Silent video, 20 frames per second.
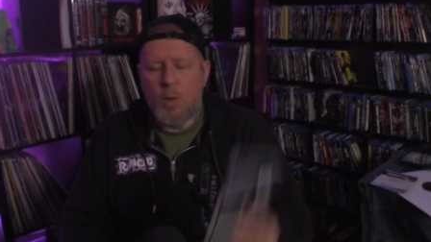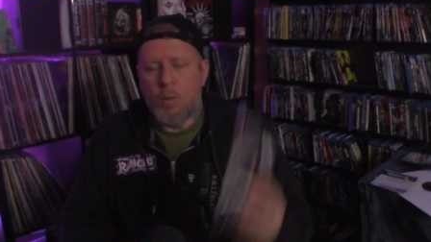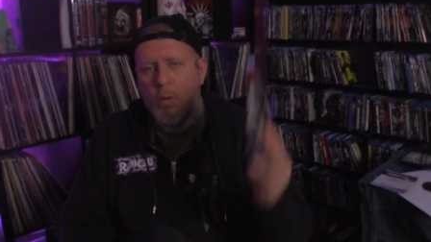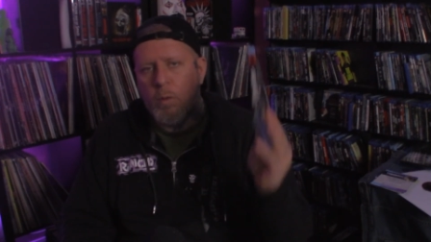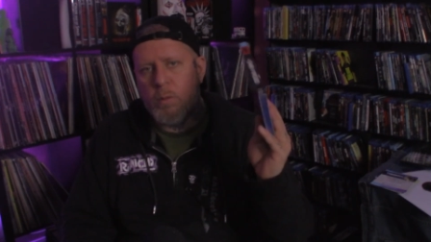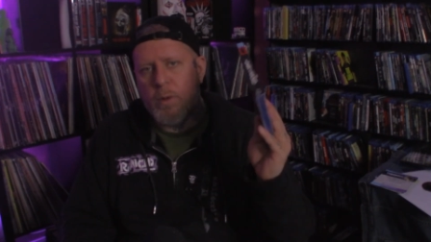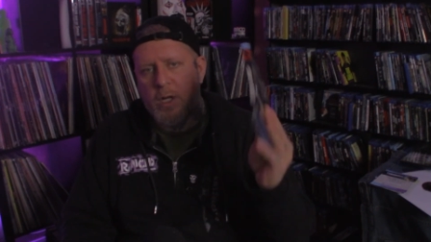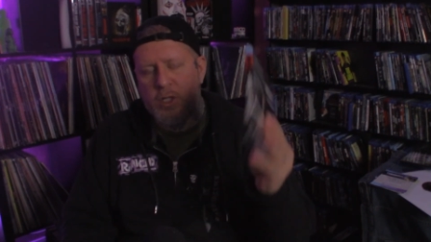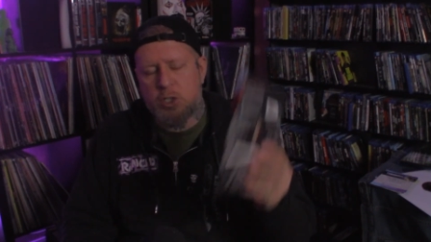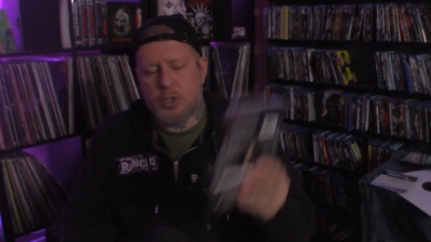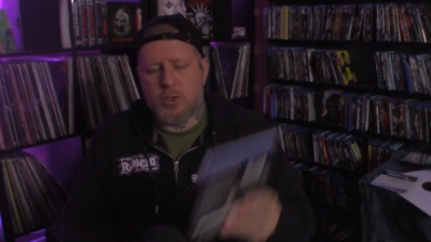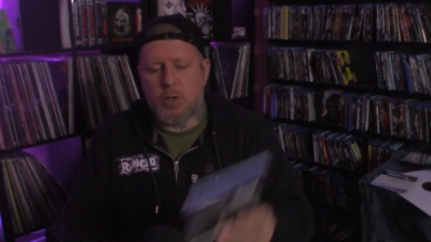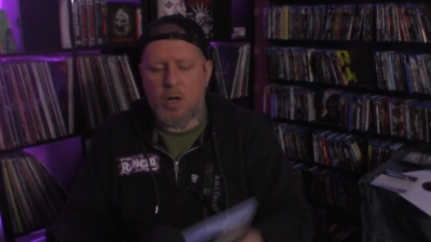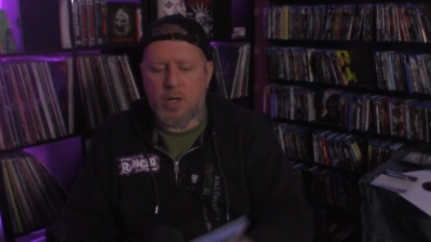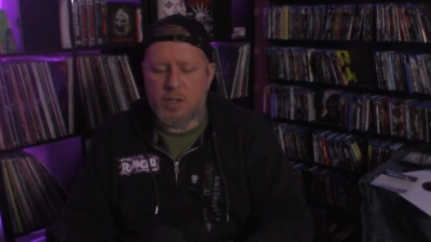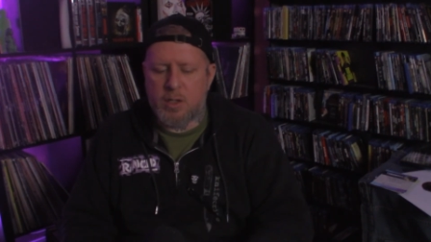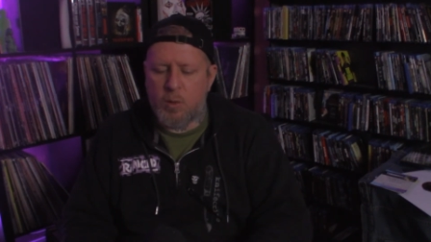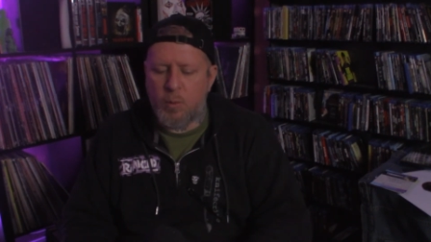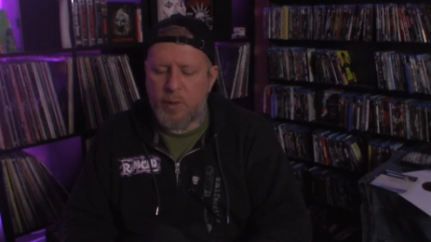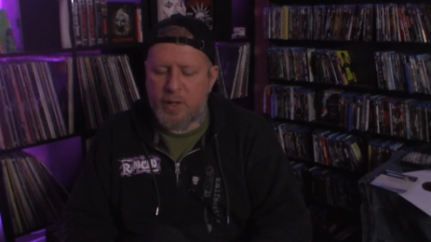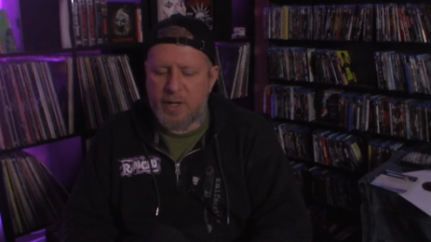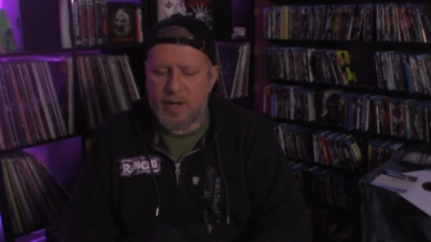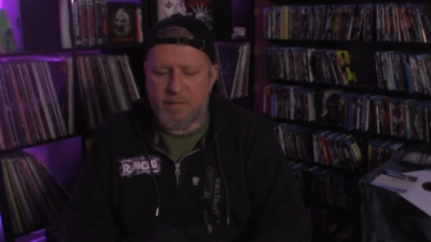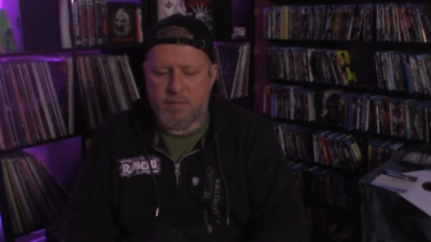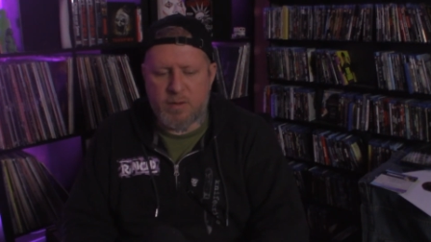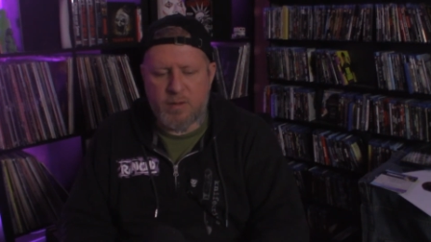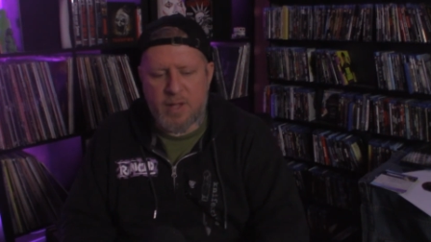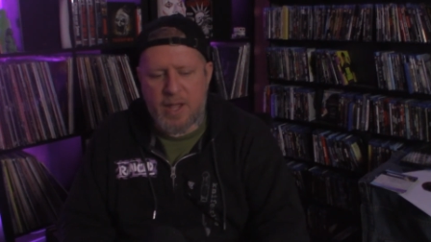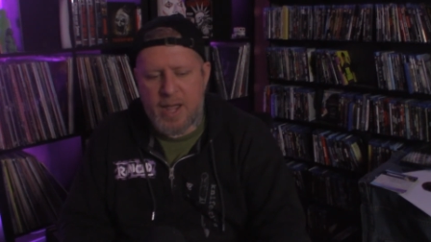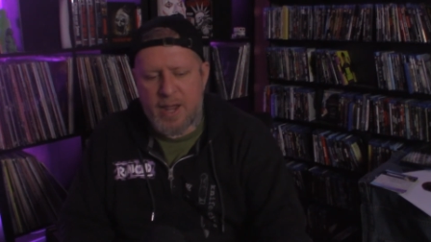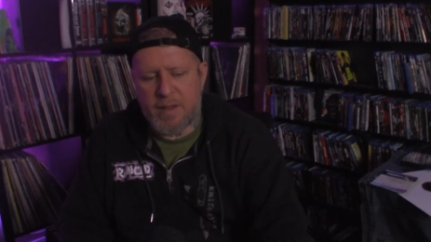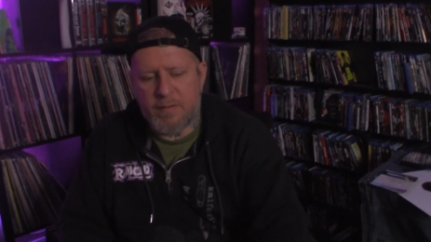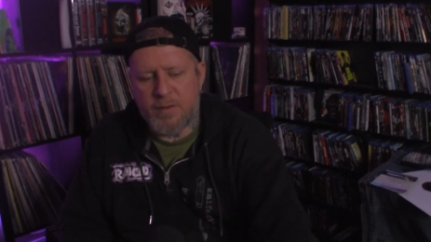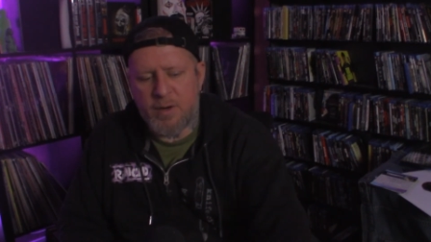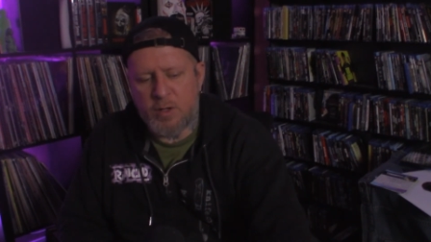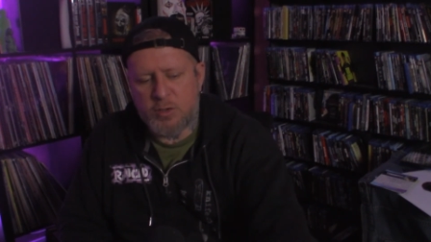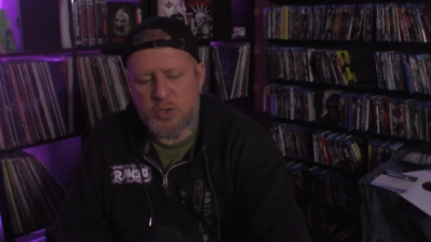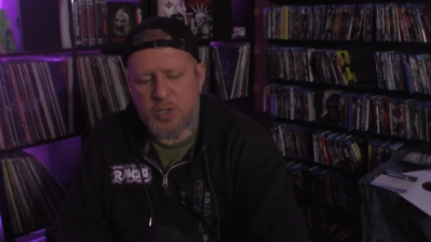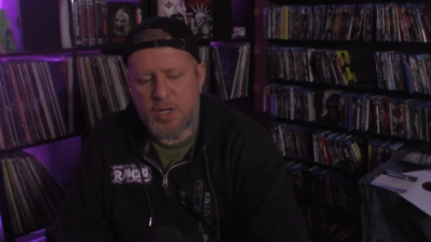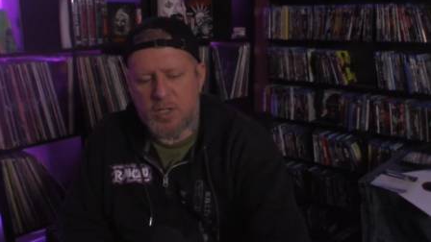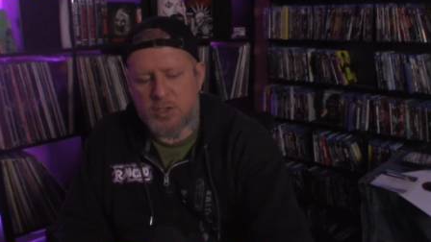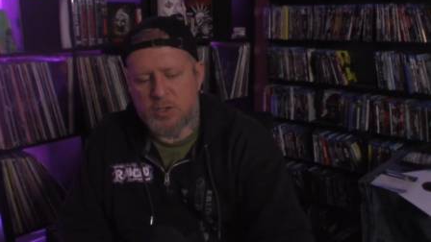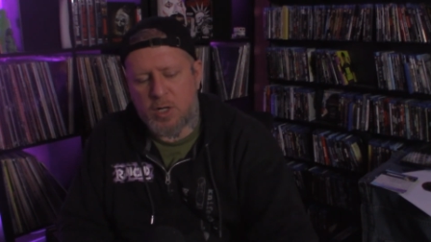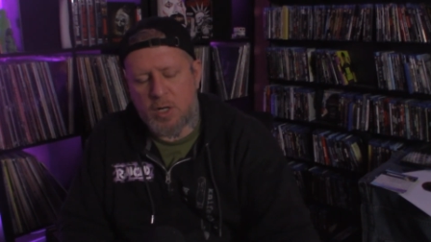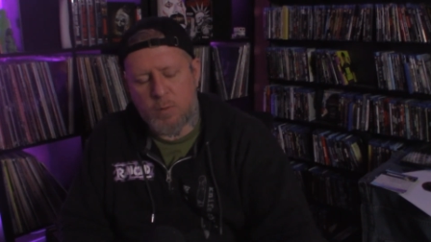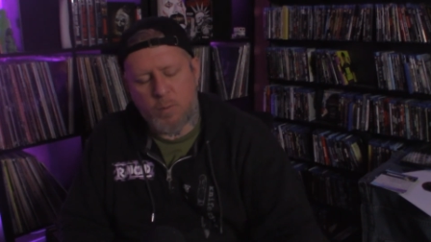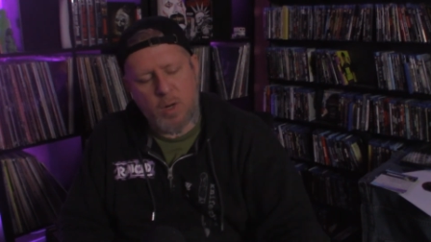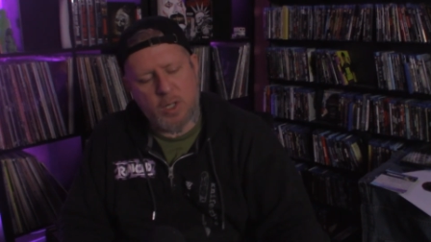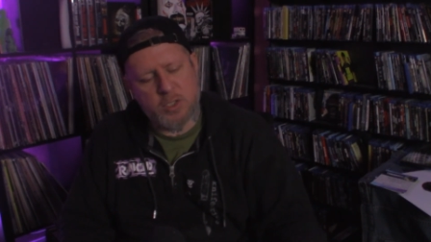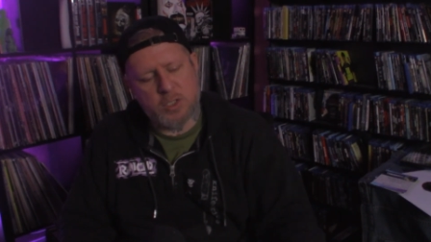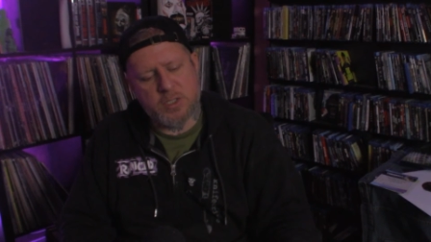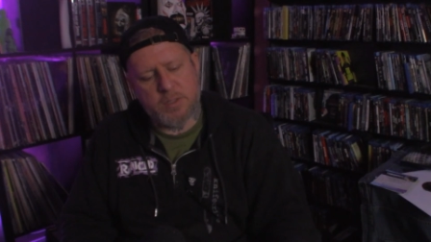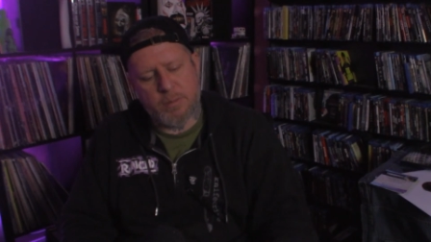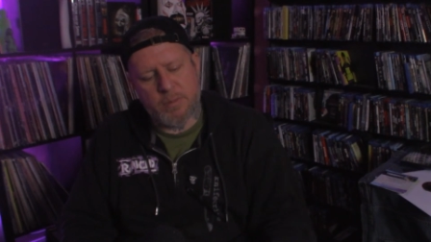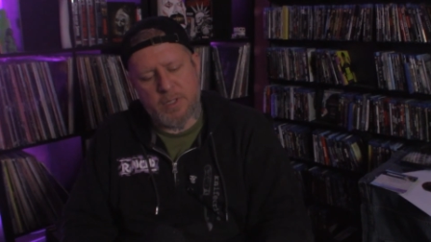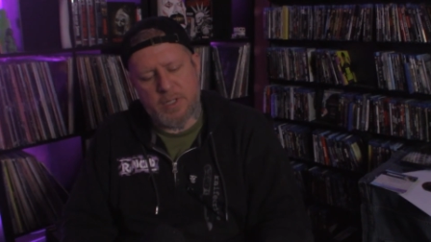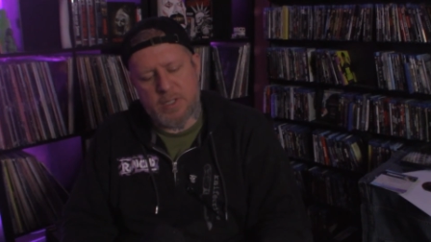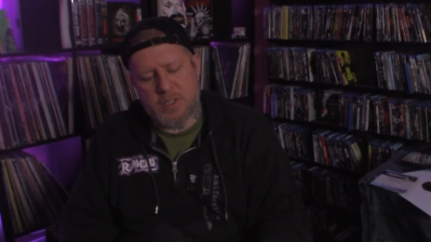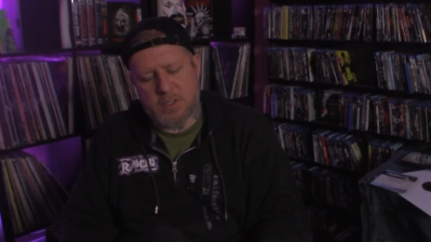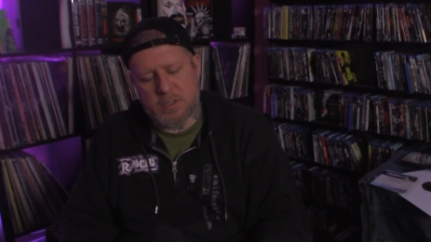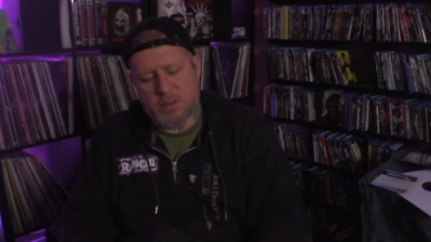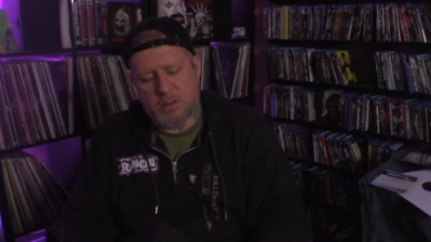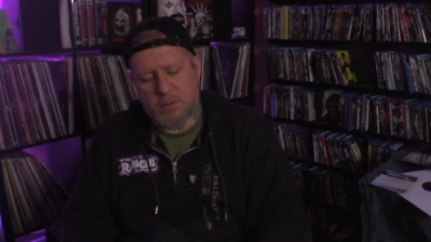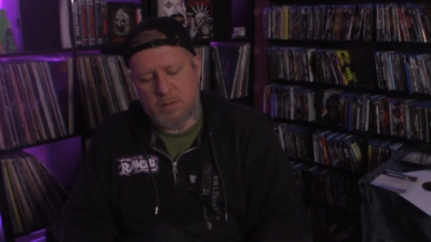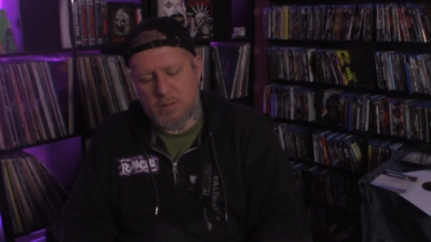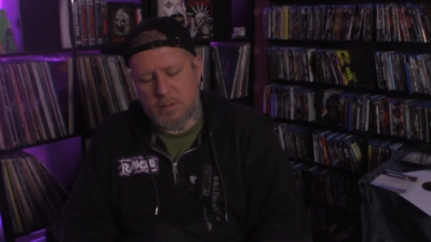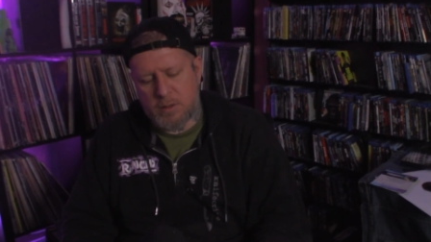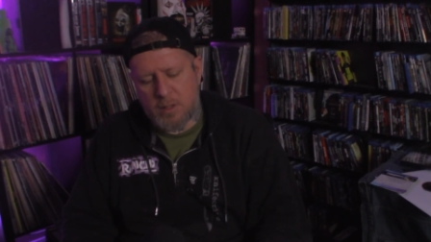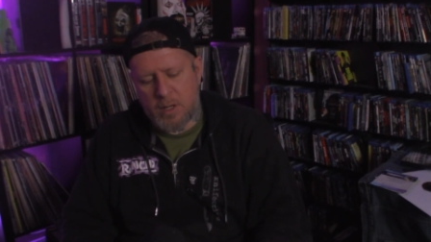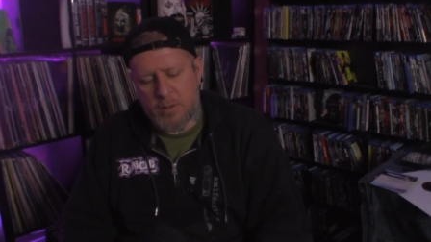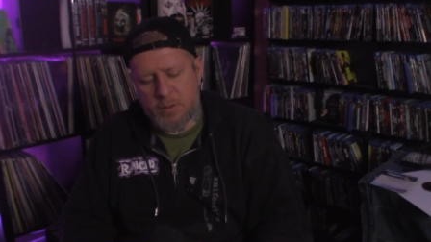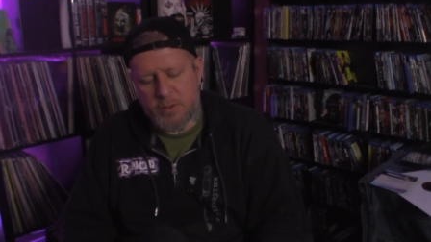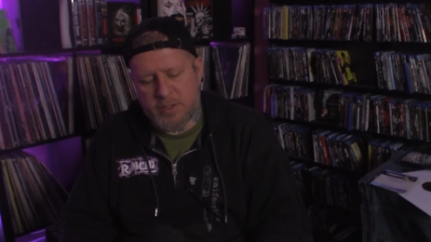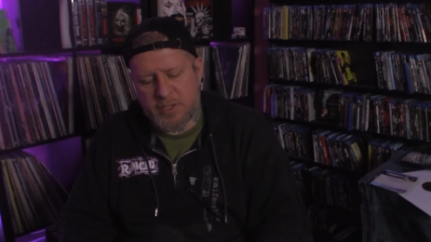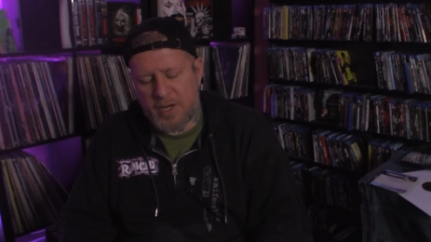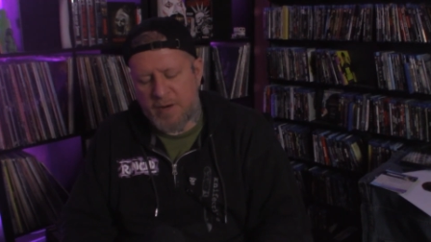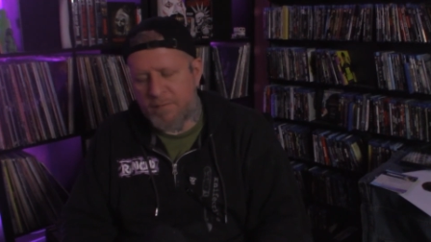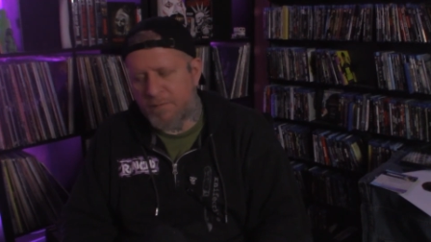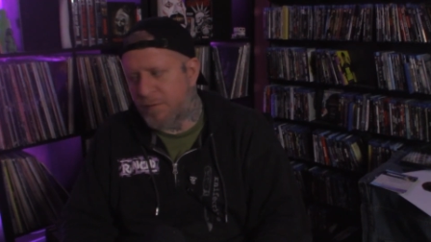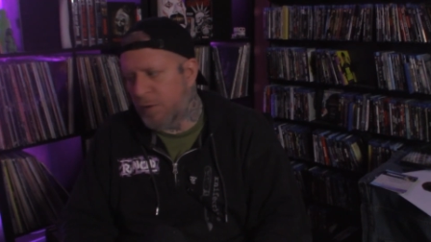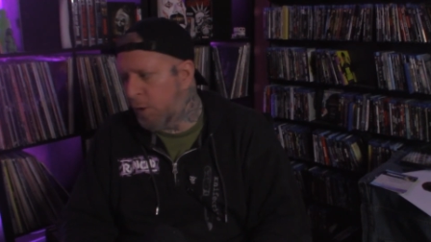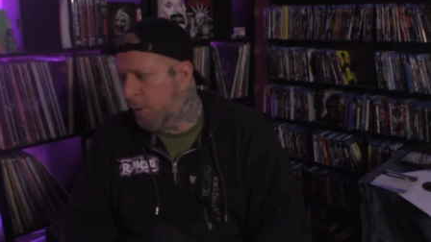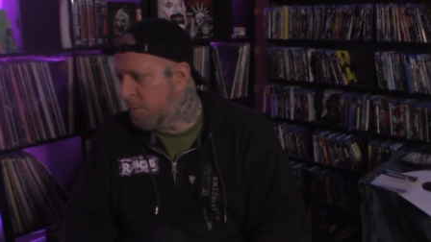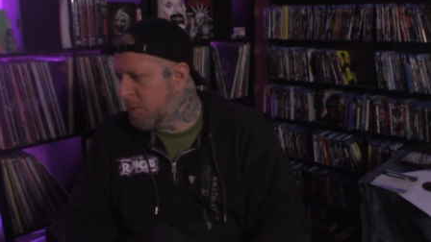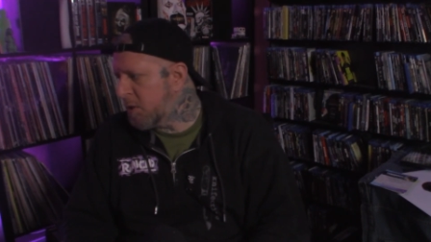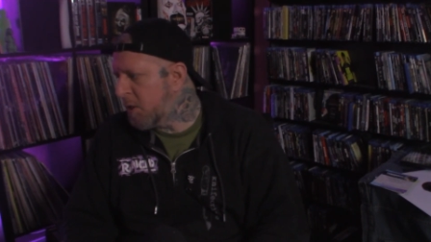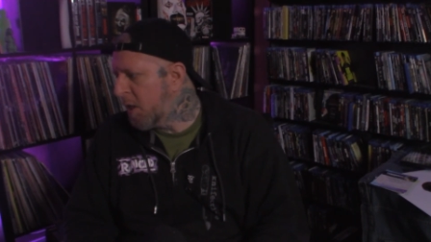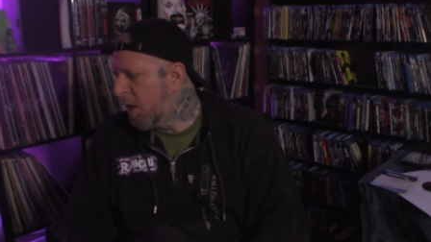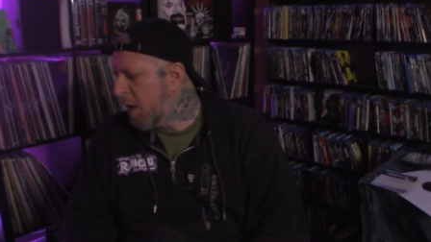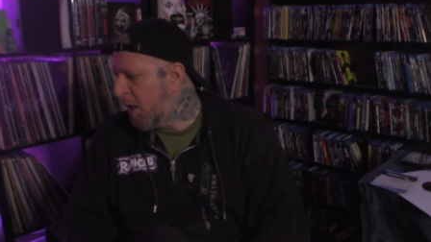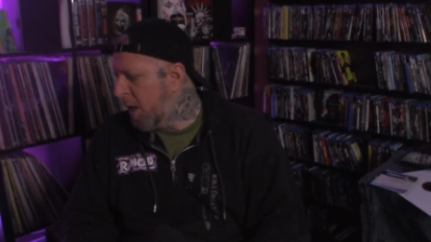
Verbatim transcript: We'll watch Dark and the Wicked after that, and then I'll try to start watching some of these other 10 films.